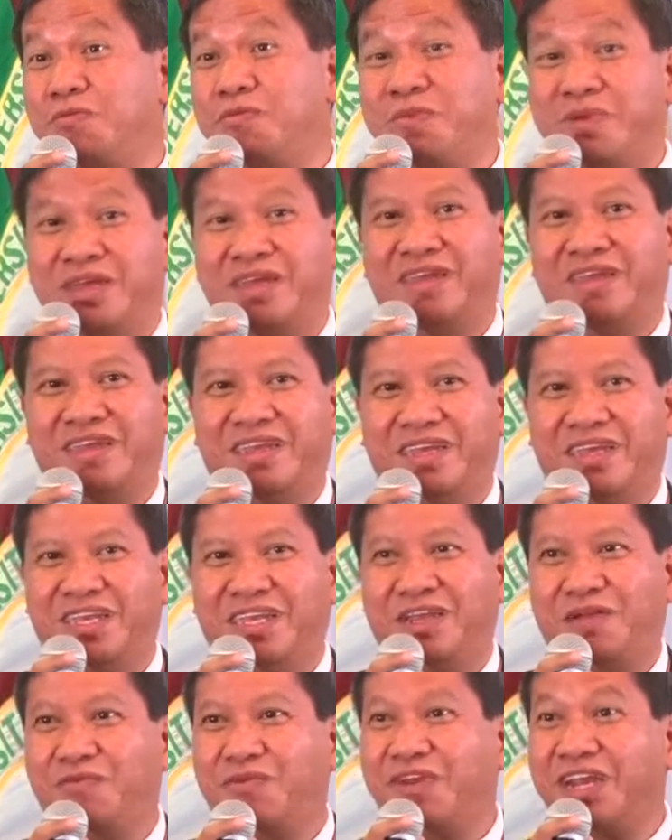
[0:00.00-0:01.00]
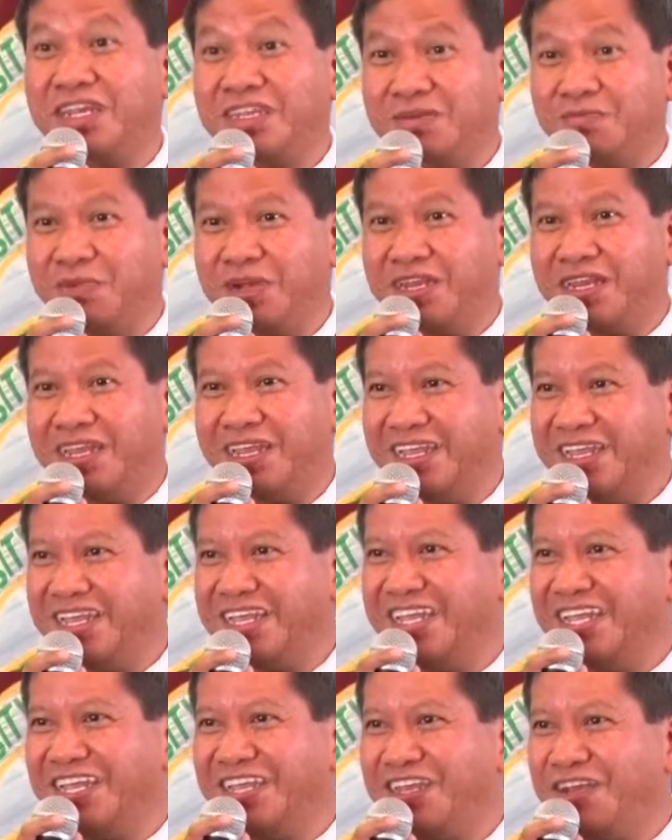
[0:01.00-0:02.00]
You have to raise money.
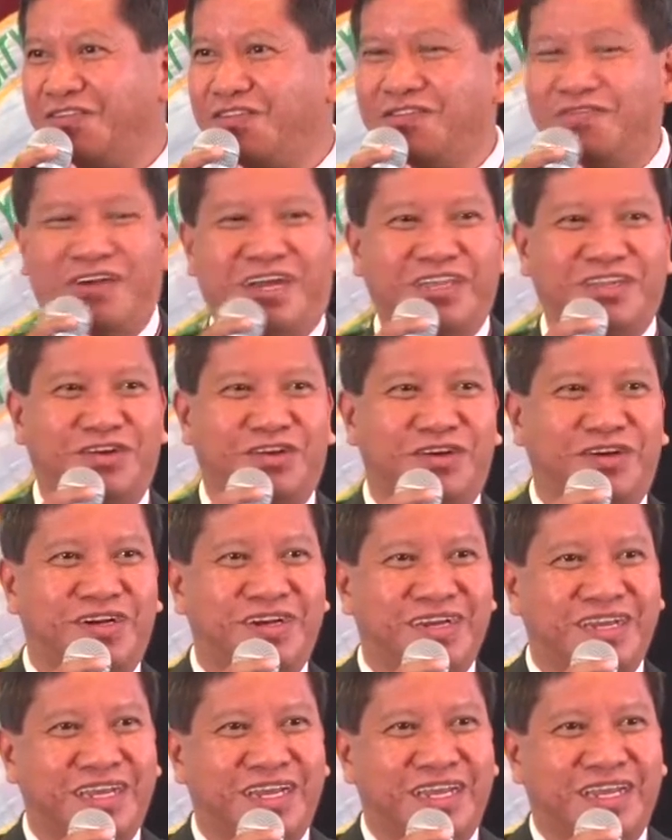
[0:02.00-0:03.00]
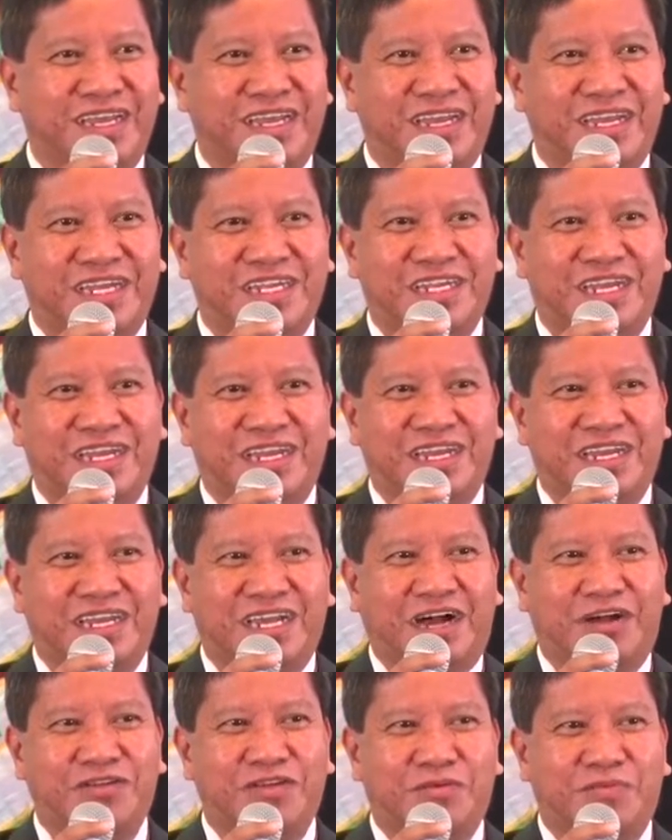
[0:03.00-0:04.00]
You have to find your
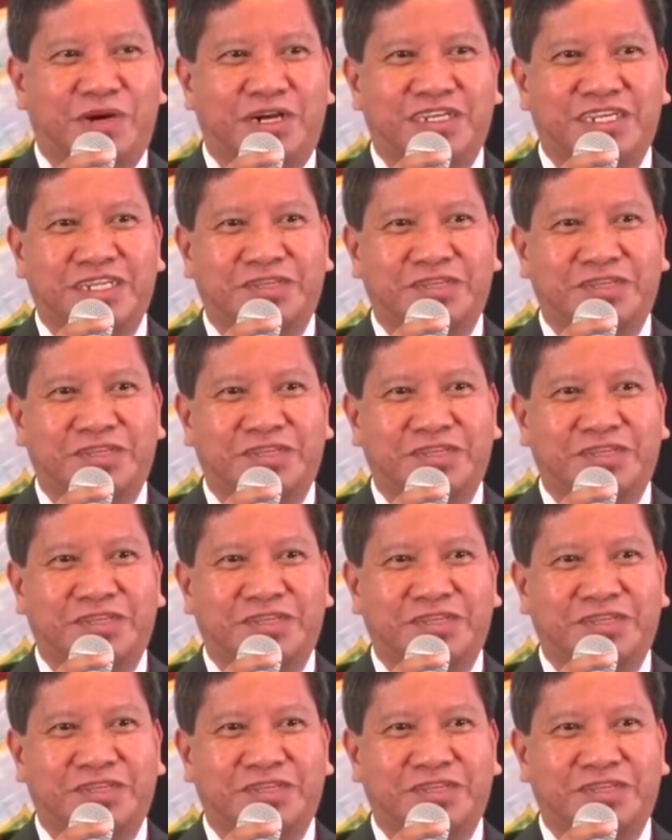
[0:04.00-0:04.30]
counterparts.